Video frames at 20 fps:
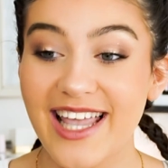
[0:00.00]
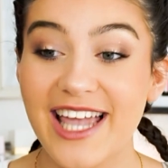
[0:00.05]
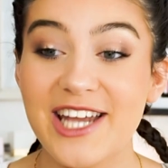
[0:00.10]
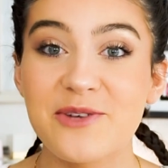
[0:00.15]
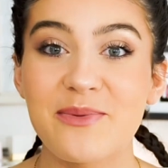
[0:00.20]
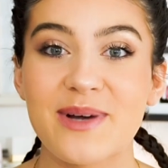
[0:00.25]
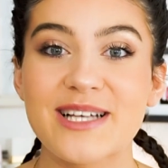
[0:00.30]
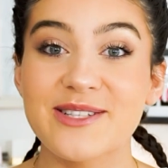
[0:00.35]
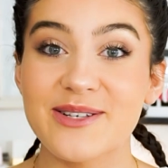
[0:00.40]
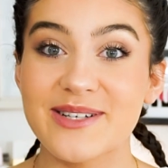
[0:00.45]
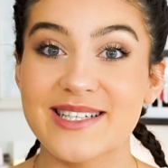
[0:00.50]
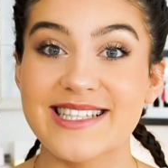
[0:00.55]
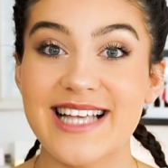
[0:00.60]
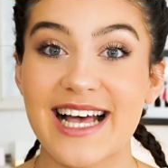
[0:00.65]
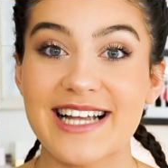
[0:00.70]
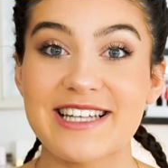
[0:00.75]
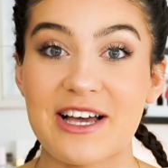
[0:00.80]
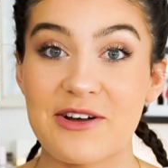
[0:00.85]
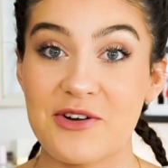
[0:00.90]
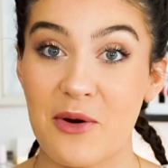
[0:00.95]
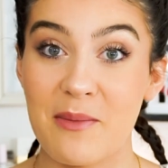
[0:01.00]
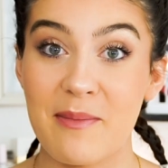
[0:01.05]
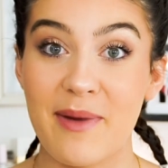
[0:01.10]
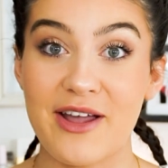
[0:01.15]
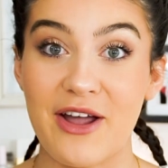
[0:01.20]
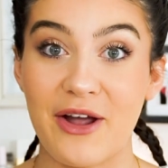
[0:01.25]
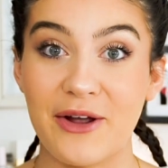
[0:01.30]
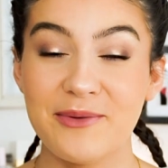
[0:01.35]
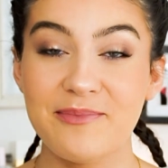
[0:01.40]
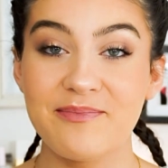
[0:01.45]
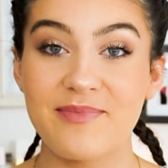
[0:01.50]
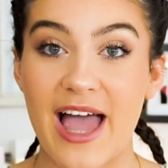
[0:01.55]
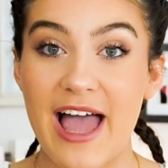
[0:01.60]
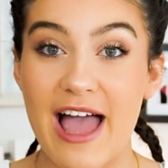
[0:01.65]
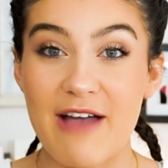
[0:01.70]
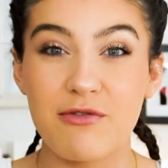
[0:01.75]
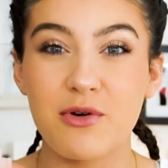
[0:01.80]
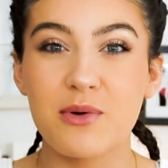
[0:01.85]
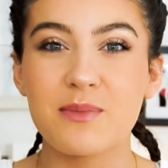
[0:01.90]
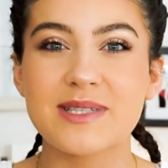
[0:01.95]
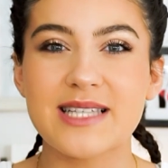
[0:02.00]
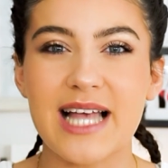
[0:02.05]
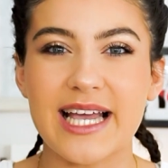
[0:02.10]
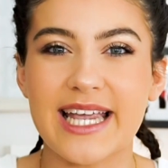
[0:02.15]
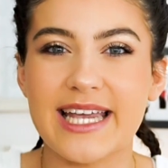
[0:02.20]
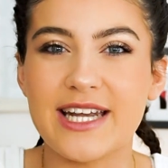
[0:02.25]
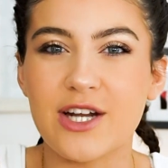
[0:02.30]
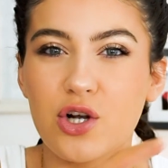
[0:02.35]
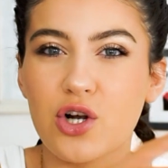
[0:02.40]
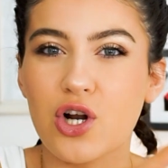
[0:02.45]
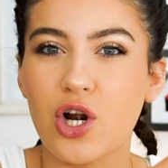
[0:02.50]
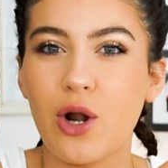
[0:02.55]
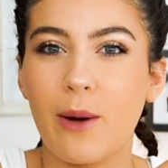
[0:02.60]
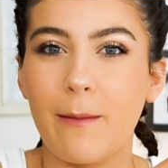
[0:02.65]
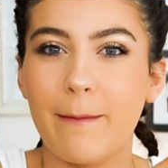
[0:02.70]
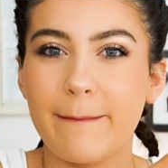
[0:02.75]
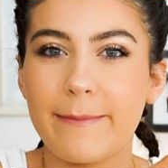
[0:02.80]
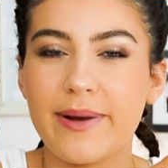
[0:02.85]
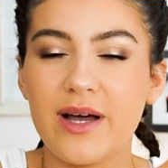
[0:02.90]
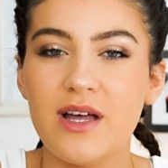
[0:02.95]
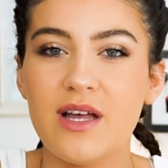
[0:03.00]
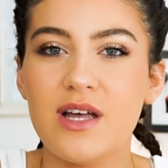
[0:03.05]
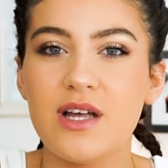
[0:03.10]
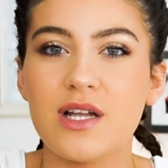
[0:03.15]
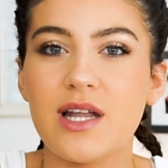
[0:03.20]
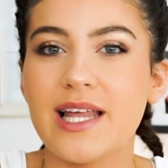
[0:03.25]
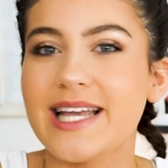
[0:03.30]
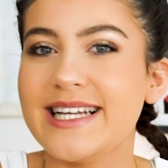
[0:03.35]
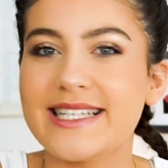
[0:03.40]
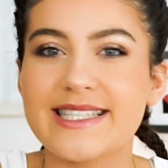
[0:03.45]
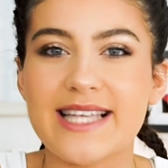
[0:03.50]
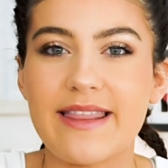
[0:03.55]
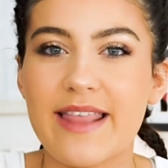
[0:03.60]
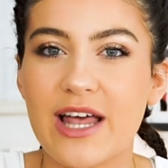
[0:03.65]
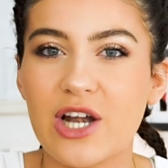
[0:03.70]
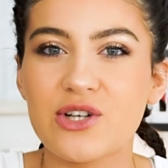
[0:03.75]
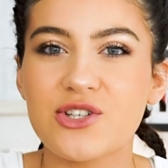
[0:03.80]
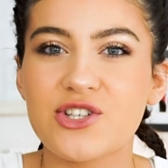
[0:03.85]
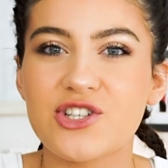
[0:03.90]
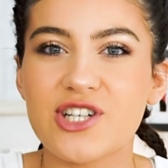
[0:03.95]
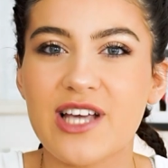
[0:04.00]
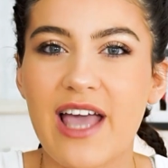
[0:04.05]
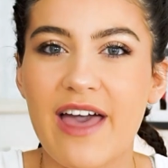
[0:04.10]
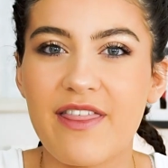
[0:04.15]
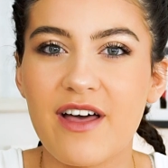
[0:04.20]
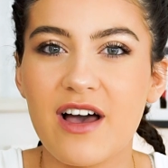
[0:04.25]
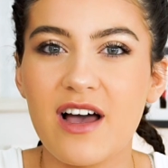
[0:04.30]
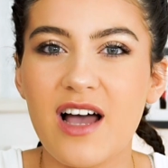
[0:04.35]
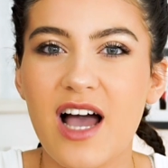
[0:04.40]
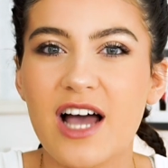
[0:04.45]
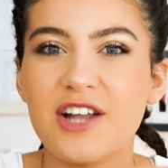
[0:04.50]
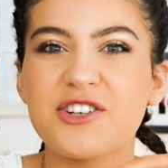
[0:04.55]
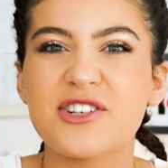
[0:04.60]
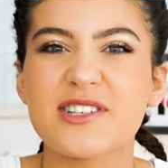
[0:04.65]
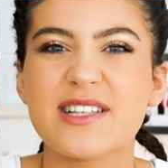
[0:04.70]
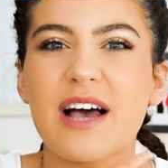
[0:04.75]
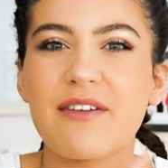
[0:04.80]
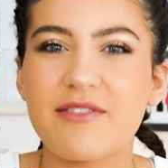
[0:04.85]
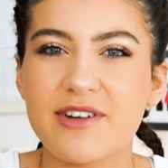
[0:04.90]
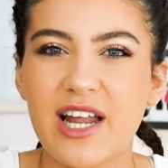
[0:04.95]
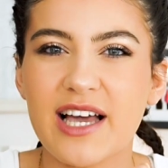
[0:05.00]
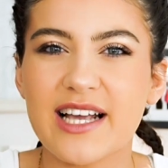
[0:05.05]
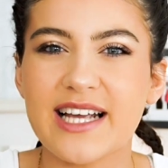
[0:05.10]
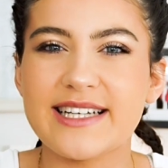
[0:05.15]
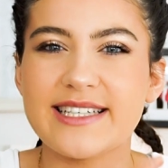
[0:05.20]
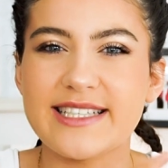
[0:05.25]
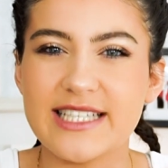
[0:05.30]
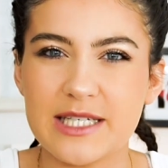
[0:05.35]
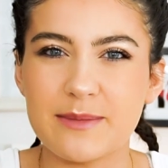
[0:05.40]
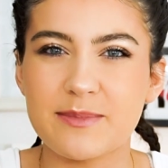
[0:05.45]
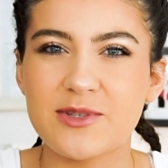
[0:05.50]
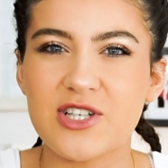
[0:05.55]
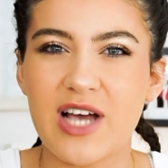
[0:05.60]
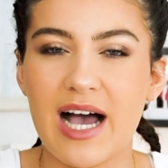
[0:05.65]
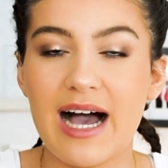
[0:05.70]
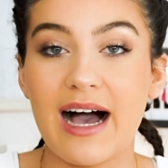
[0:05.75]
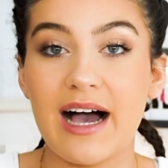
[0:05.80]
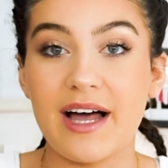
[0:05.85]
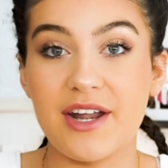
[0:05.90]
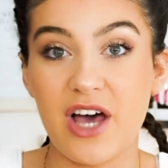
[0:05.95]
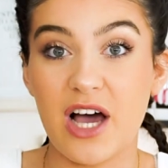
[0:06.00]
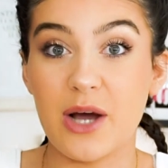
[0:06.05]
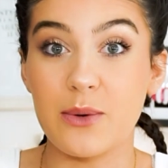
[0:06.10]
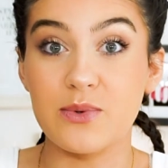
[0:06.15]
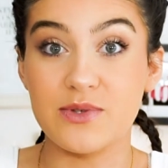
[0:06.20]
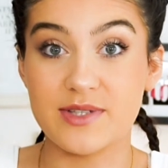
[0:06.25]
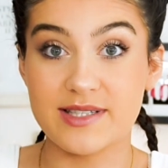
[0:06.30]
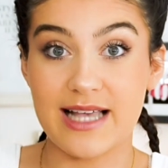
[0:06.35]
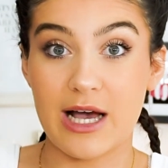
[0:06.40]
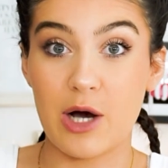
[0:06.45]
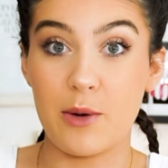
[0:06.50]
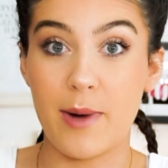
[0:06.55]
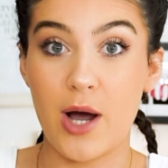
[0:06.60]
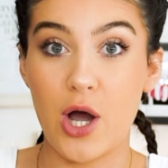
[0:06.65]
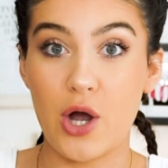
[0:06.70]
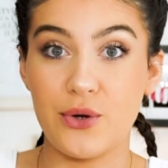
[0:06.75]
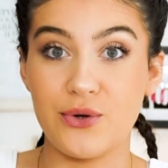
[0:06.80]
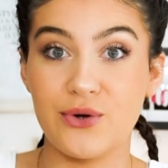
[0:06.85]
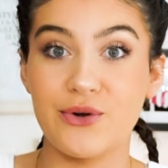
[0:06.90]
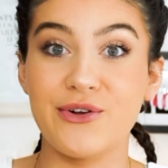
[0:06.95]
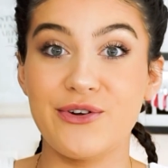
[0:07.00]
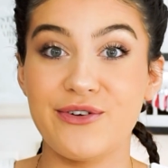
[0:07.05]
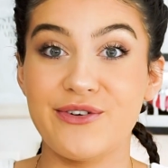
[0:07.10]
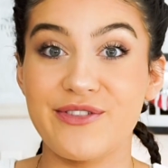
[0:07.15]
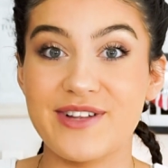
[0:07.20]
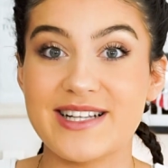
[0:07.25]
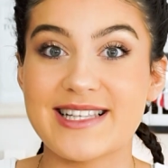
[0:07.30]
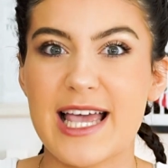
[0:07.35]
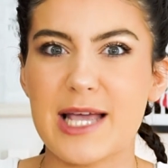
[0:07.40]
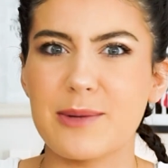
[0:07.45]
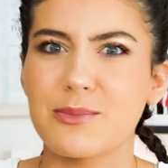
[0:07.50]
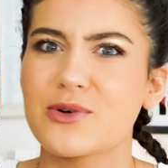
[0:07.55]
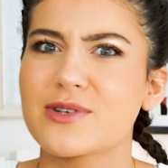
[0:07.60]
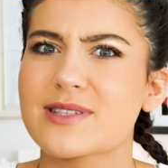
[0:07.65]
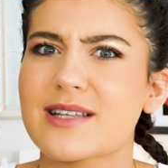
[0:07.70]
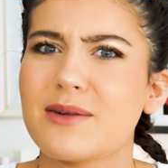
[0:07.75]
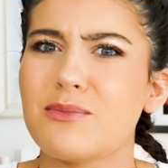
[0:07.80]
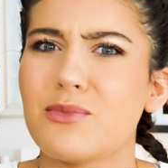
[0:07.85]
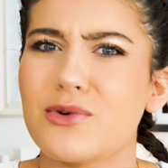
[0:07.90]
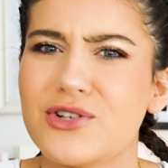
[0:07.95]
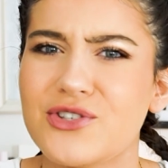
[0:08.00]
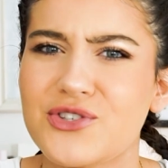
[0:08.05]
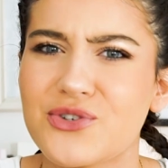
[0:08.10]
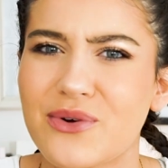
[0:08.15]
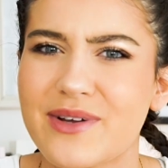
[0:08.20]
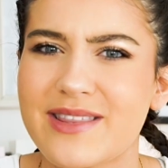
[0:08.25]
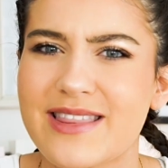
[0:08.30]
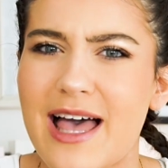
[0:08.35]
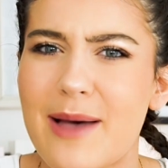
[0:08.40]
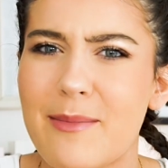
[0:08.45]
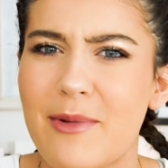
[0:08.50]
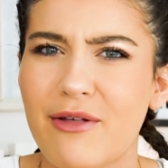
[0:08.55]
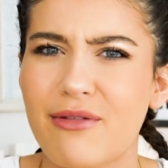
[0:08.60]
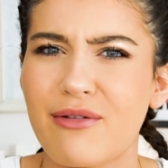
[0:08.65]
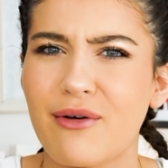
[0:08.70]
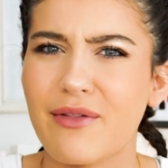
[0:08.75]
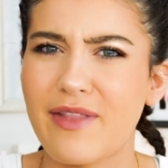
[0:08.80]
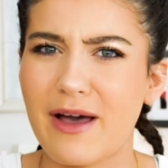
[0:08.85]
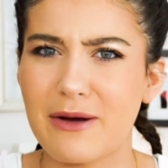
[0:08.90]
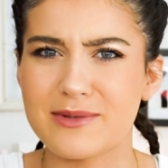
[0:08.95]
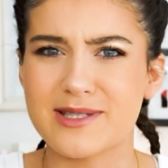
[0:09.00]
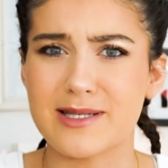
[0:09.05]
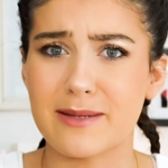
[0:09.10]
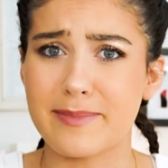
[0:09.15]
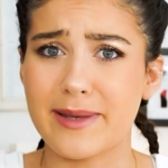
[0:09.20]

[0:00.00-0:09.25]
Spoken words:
Anyway, so I sat down on my own. Everyone was like in a clump eating their lunch together and just having like a deep chat, and I was sat on my own on another table because I didn't want to join them. I thought that was a